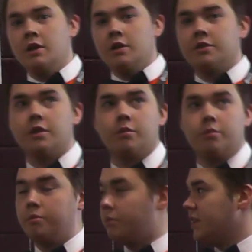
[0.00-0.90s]

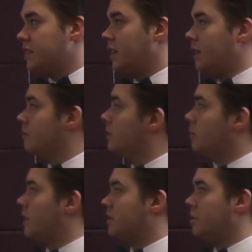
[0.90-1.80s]
So basically,
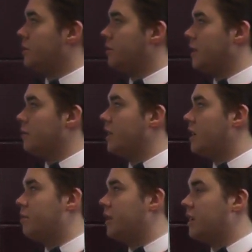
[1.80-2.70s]
by symmetry, we
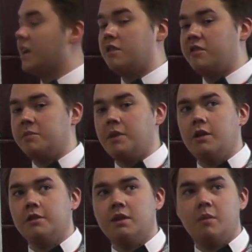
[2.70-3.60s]
can pick any of these
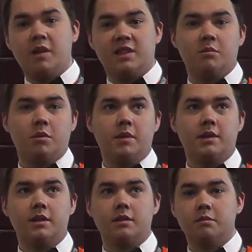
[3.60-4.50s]
pillars and place a bomb
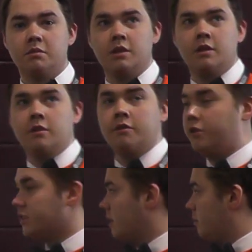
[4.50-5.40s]
at it.
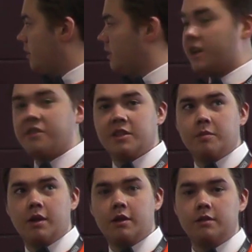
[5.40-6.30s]
For example, at this
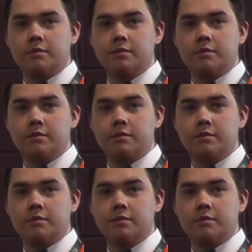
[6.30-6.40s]
pillar.